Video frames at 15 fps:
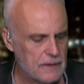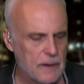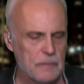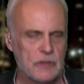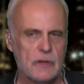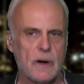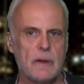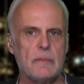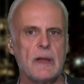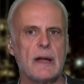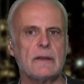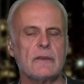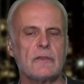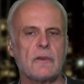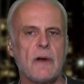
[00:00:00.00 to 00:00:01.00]
And I'm sure I'm
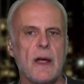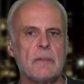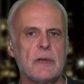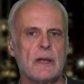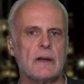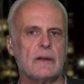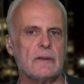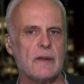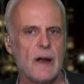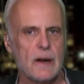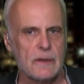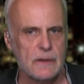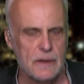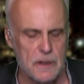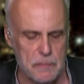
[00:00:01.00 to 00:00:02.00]
not describing it
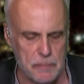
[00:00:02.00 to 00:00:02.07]
entirely